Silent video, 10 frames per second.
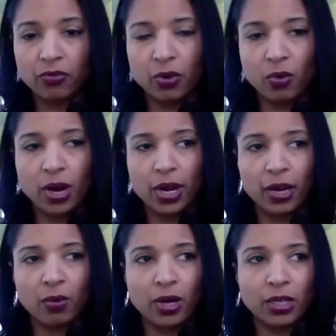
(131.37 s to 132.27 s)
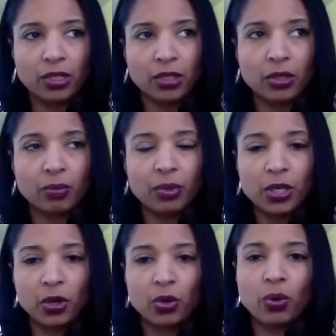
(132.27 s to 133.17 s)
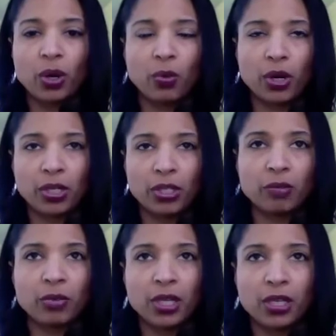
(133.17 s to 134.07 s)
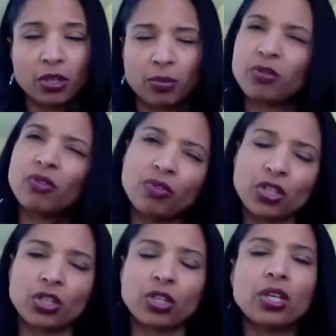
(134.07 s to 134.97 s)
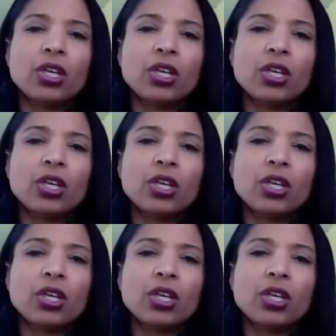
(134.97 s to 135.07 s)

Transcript: for what I wanted to be or who I wanted to be in terms of a vision,